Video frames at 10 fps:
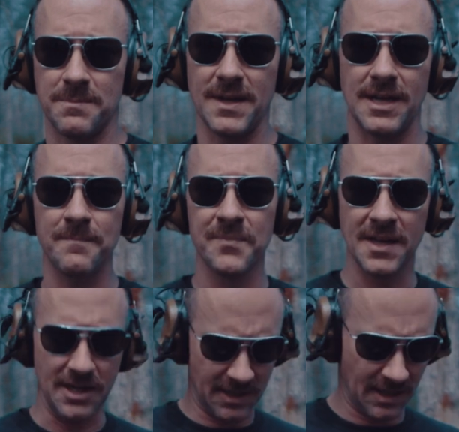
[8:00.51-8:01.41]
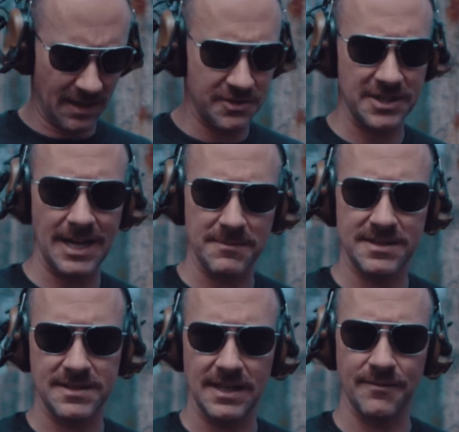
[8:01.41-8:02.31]
be and you got to unjam
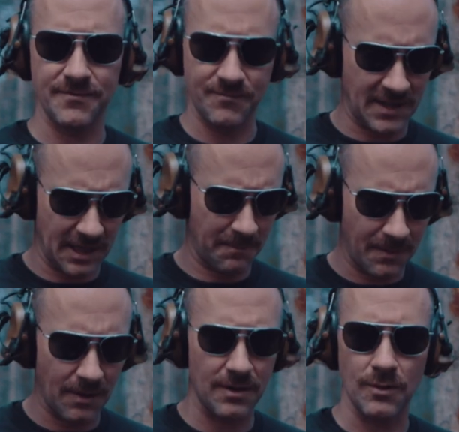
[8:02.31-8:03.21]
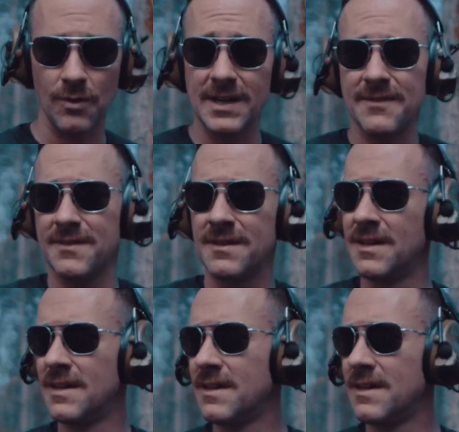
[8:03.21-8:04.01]
this thing and take it apart, or even,